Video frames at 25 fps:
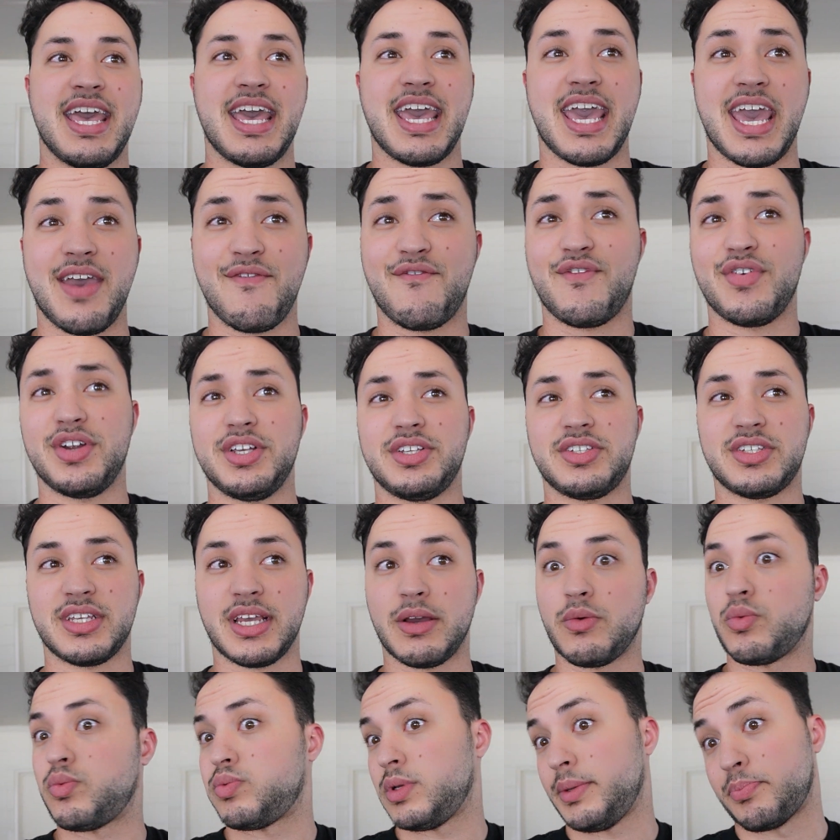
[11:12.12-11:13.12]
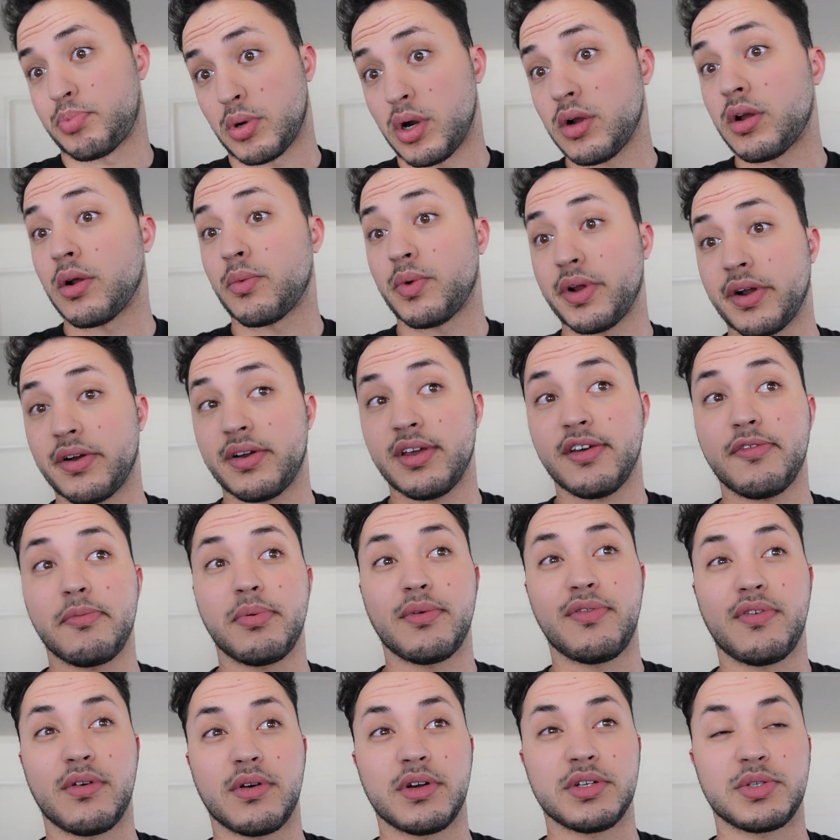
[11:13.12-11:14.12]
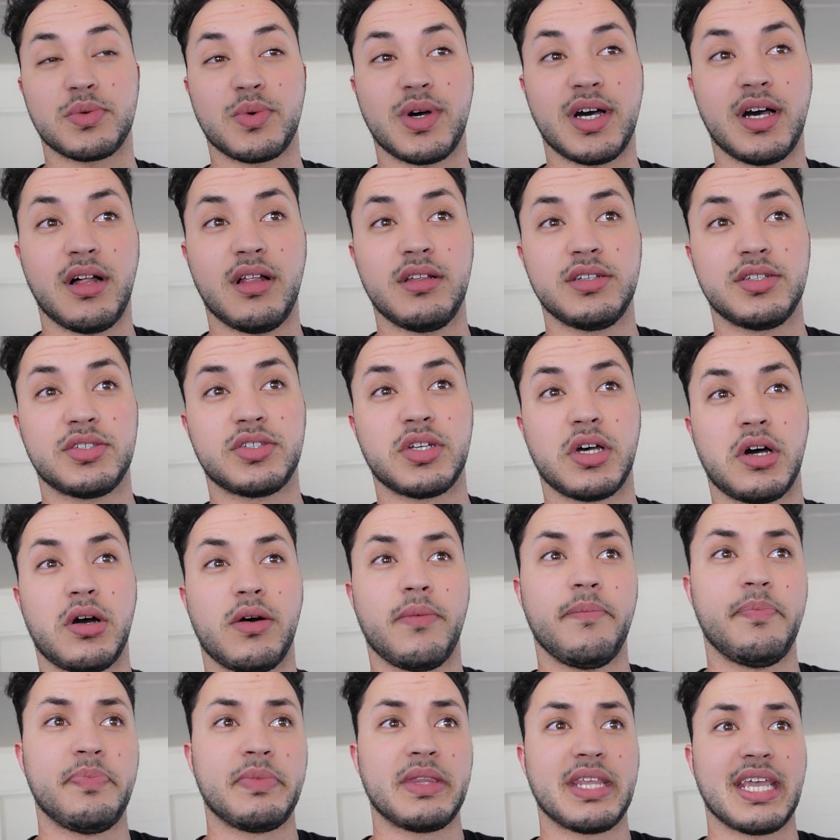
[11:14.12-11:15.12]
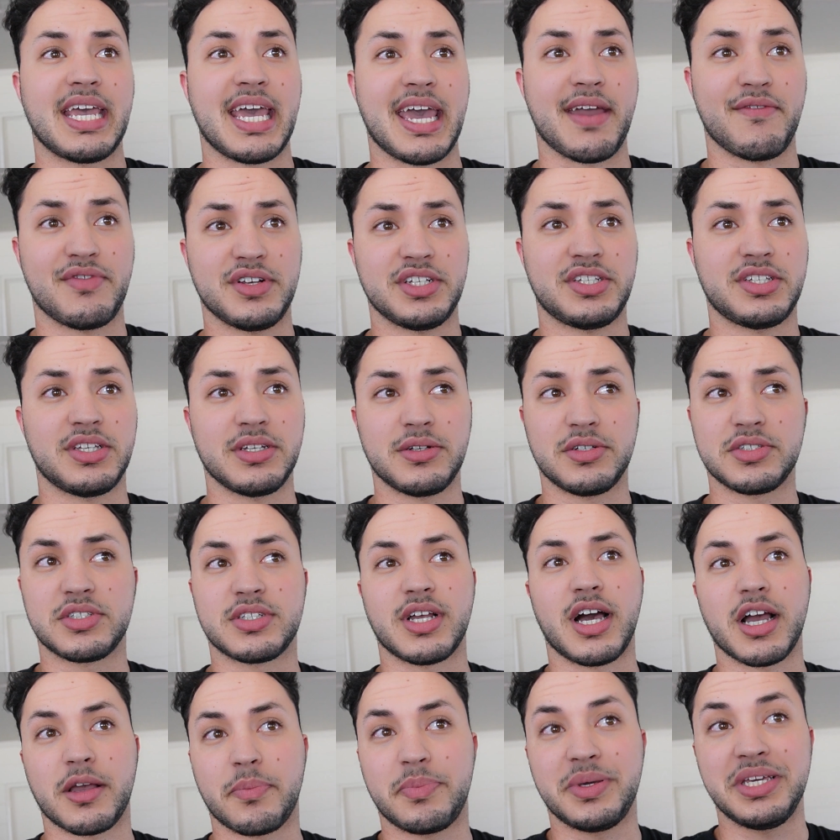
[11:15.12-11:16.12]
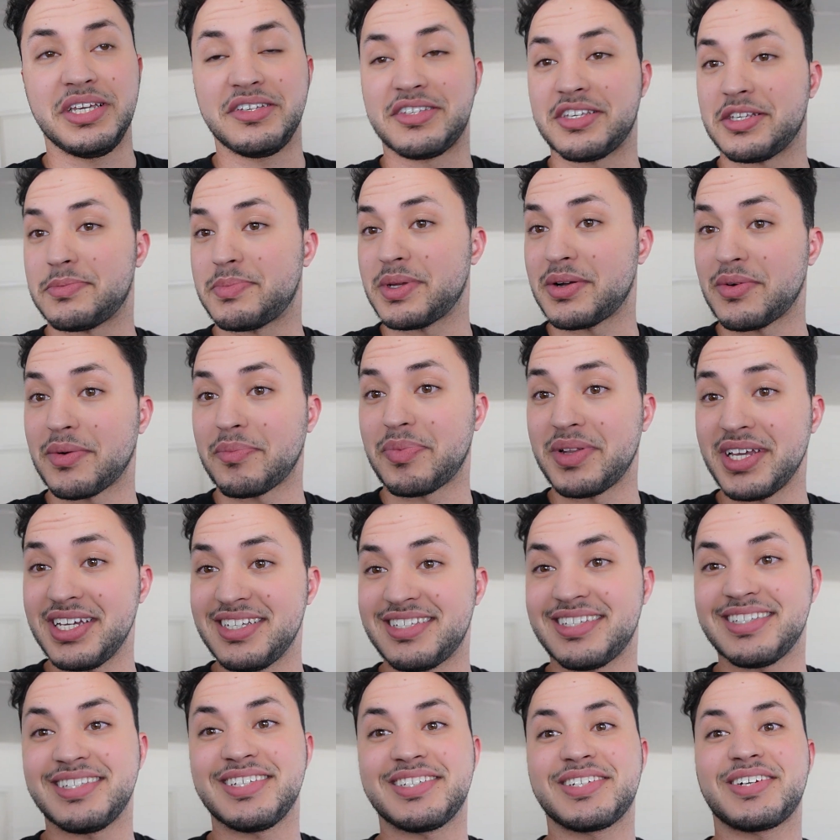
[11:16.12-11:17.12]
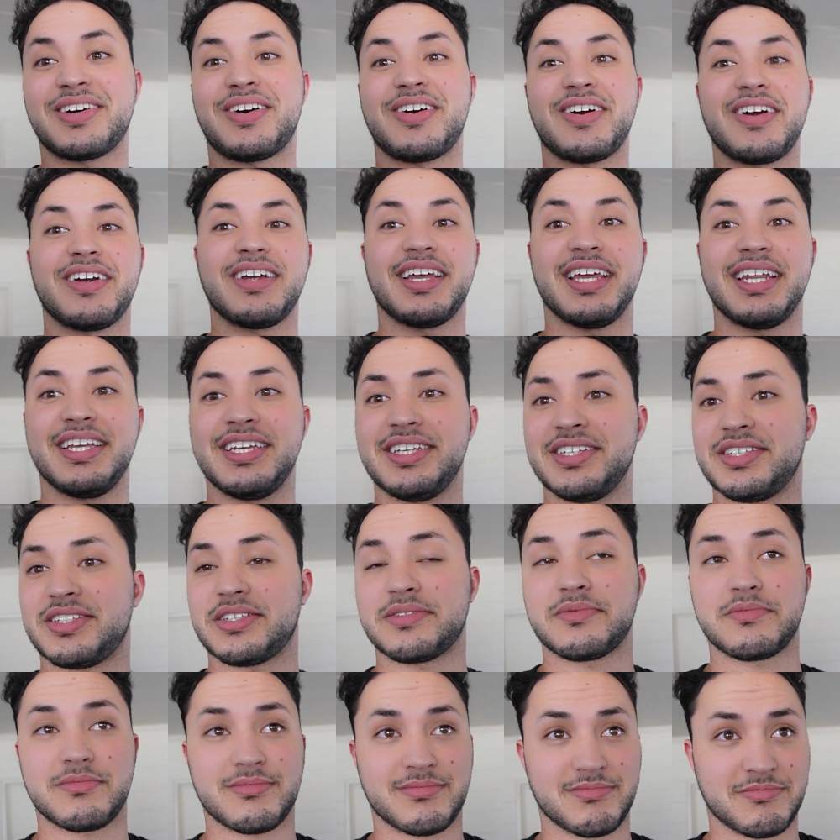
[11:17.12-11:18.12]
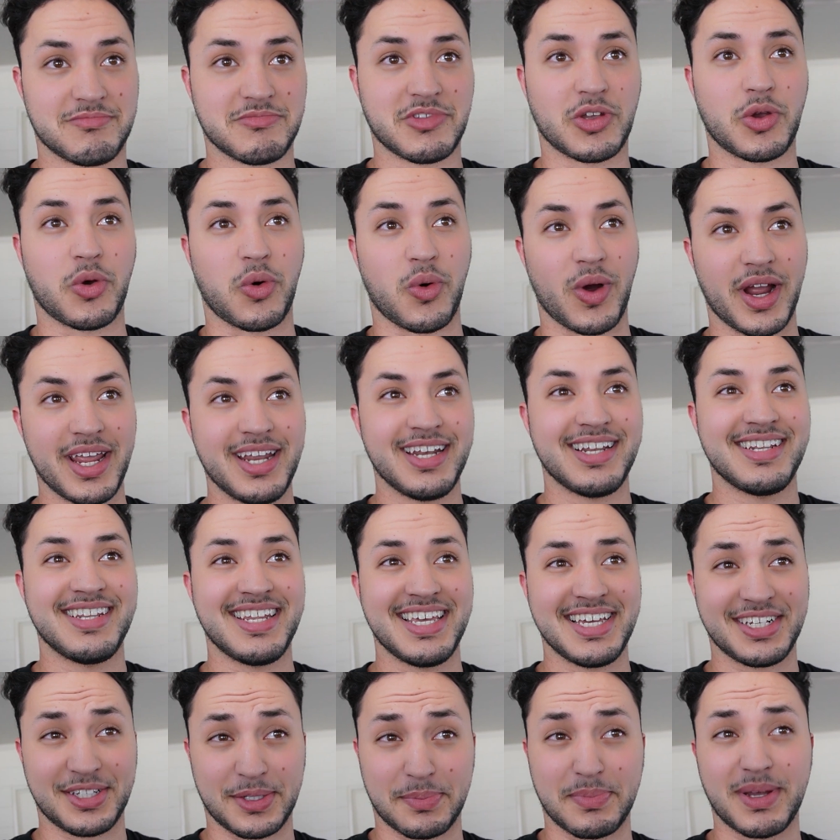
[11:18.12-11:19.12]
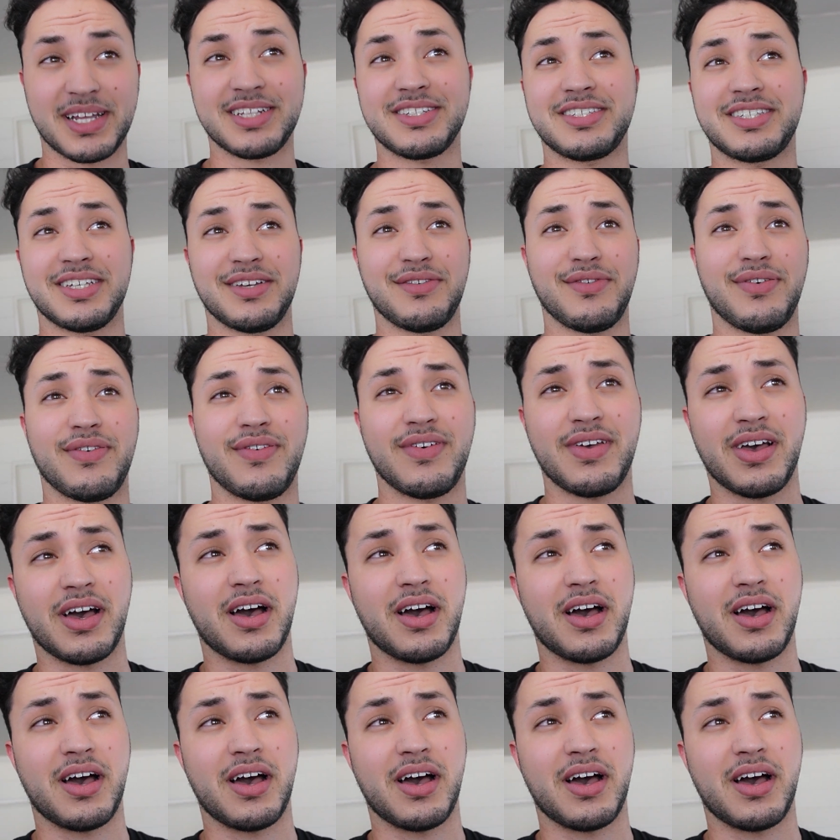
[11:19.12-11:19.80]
We broke a rear diff before as well, so every single stock piece has been replaced in this car. It is quite expensive.